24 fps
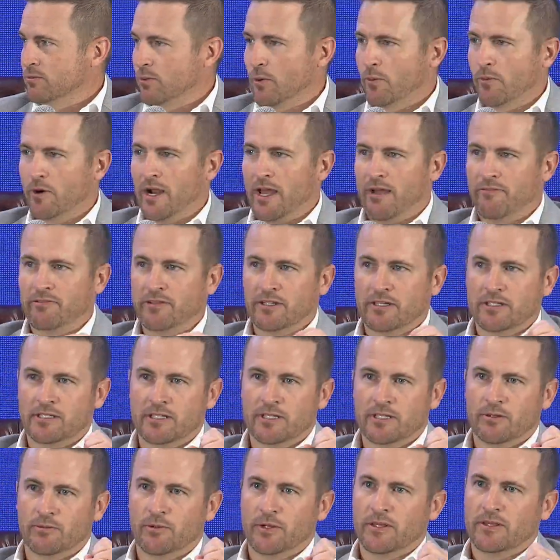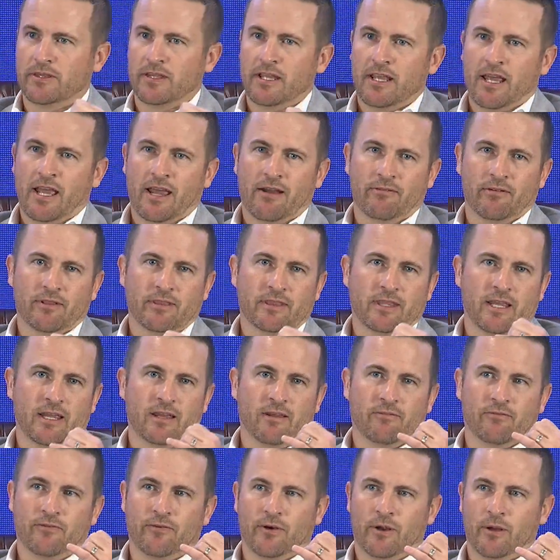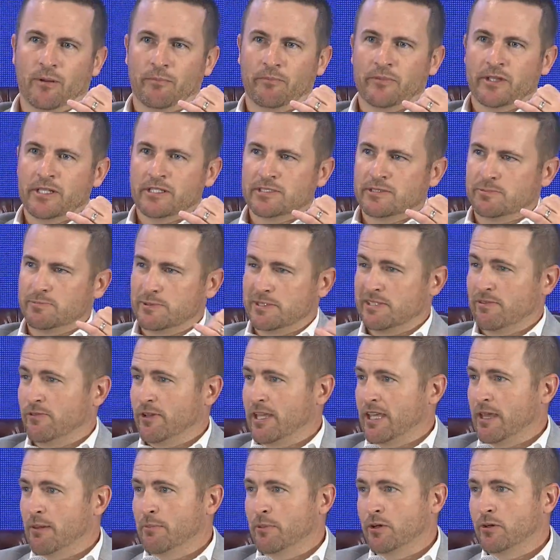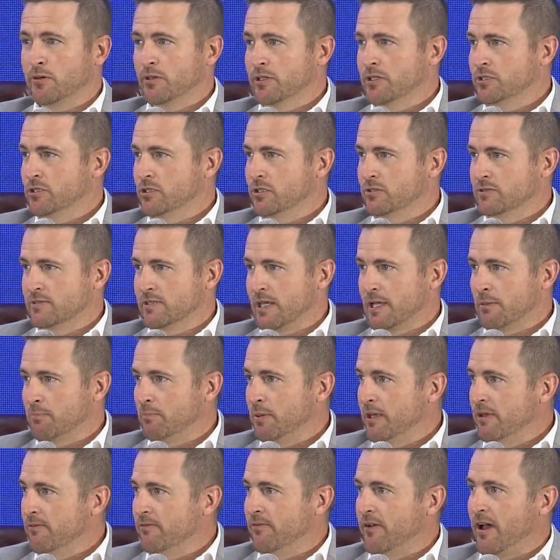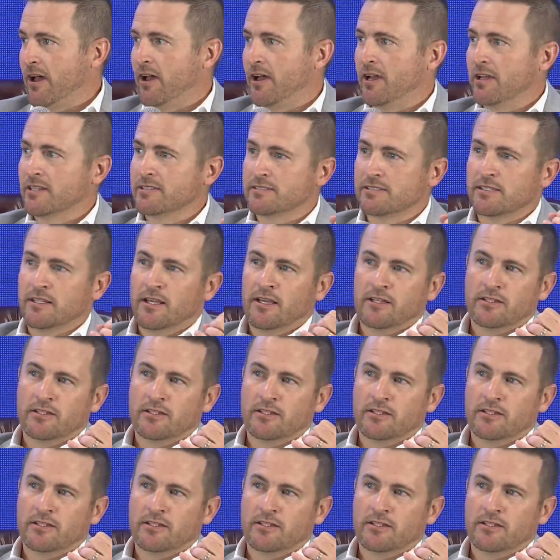What we're having to deal with, everything from specific chemical issues like PFAS